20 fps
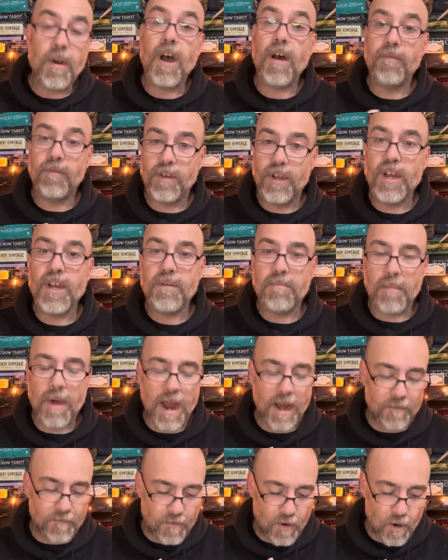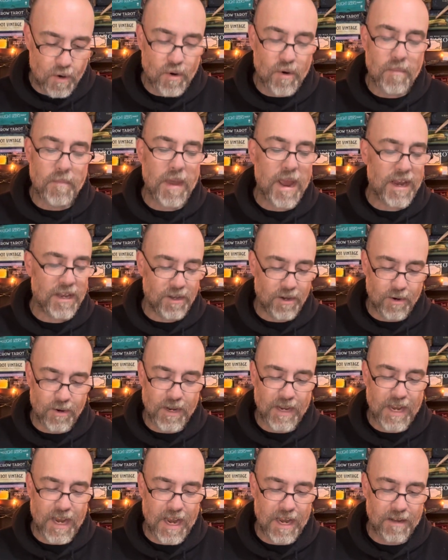of good mind, Vohumenu
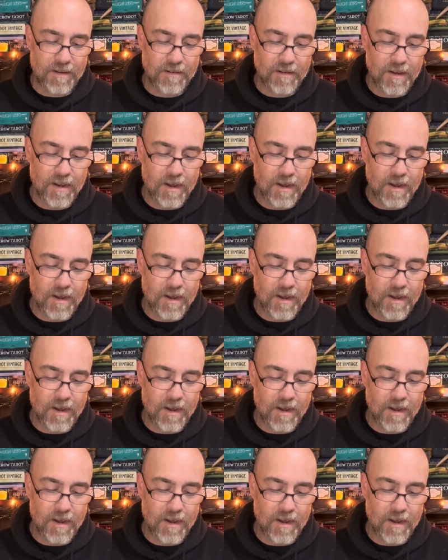again.